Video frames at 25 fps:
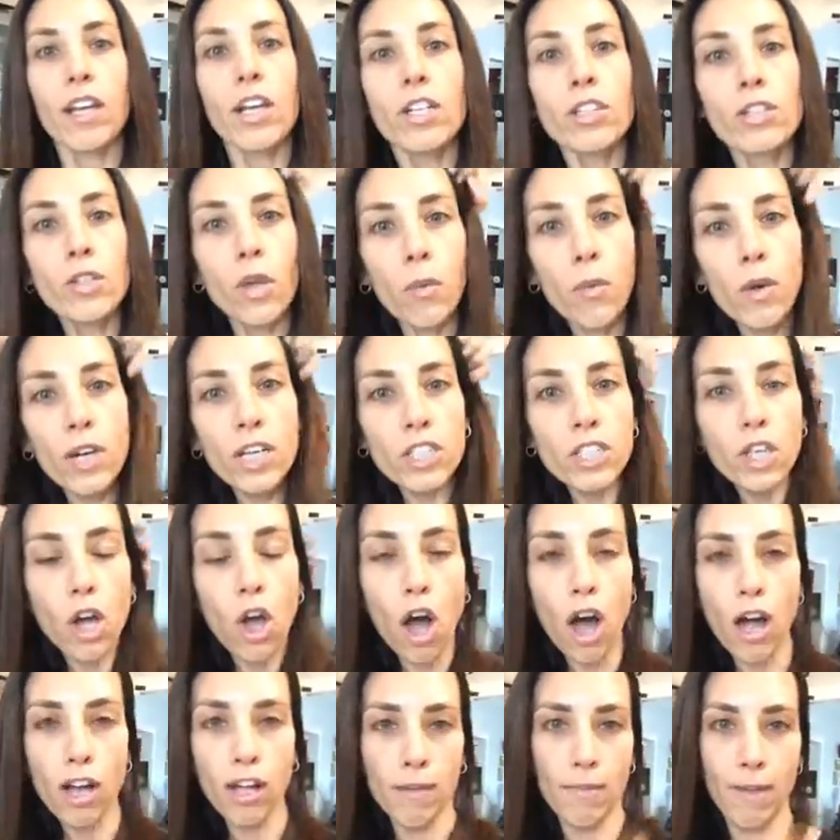So I want to
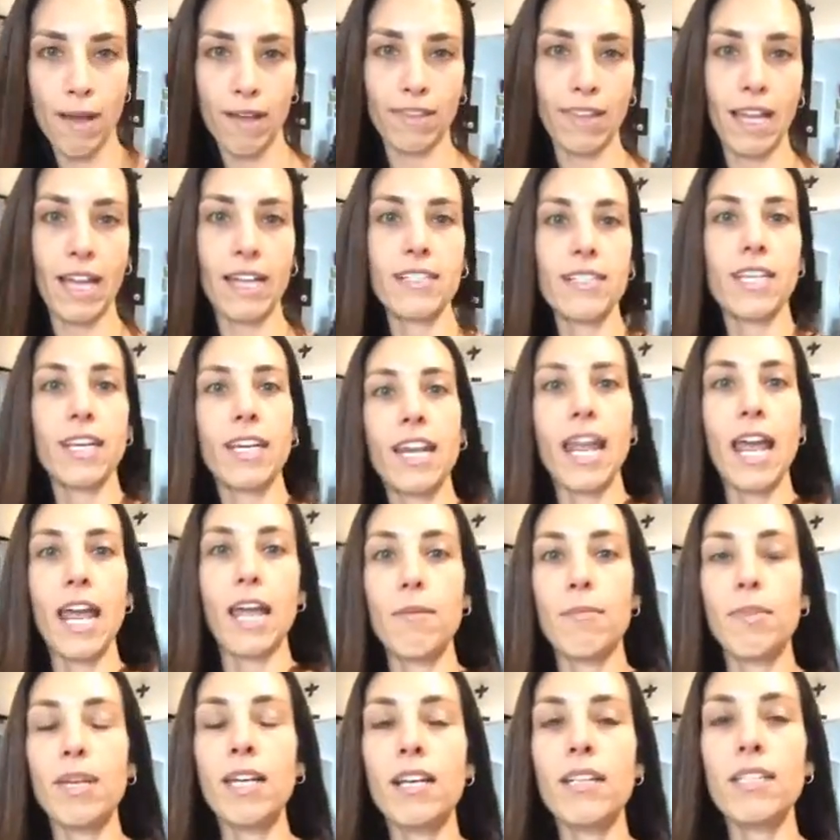talk about that today
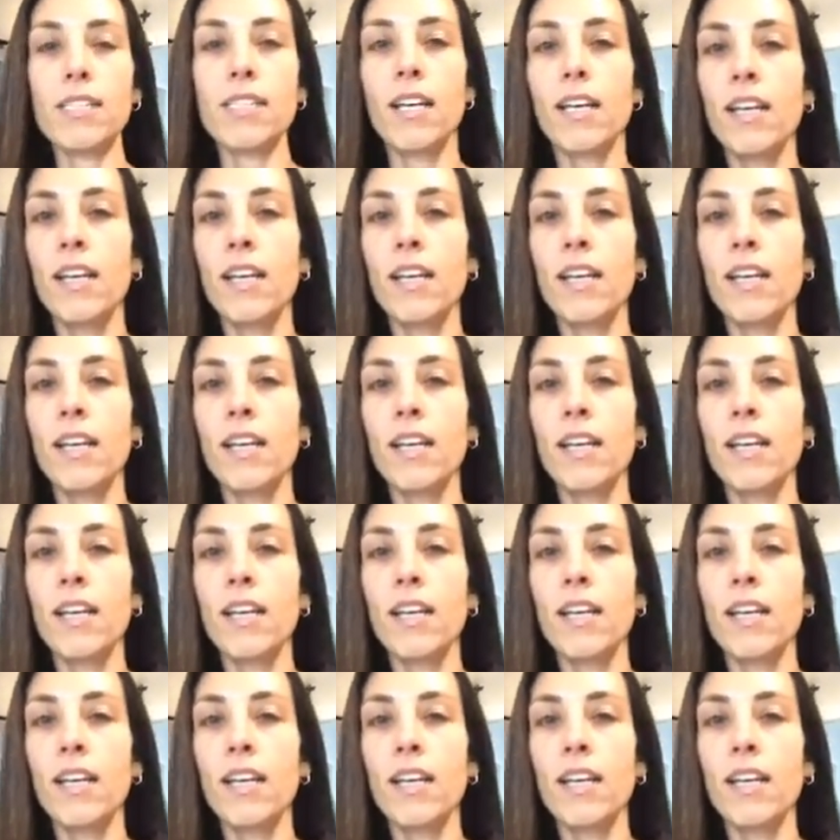because